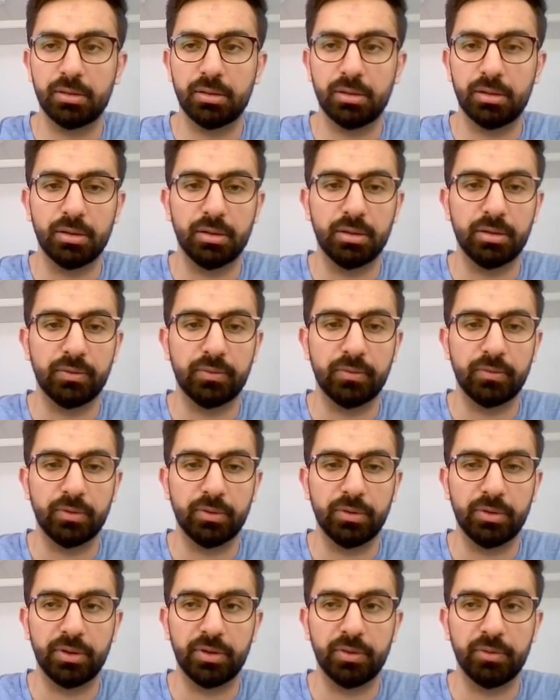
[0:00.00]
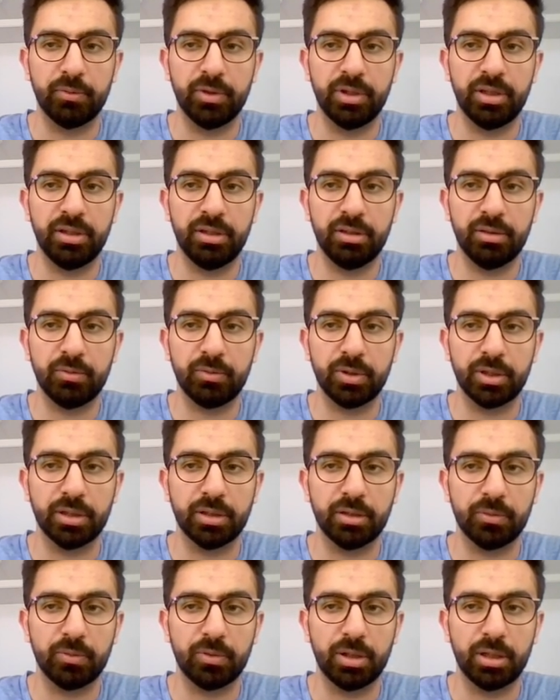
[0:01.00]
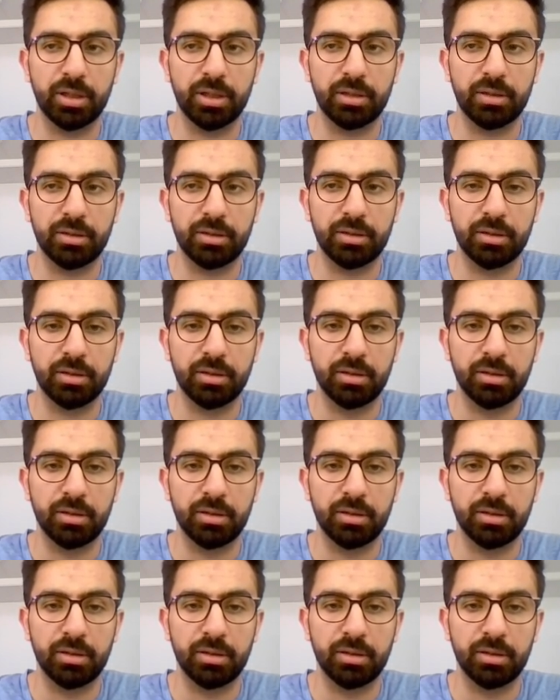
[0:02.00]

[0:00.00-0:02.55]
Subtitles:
and for the green we can write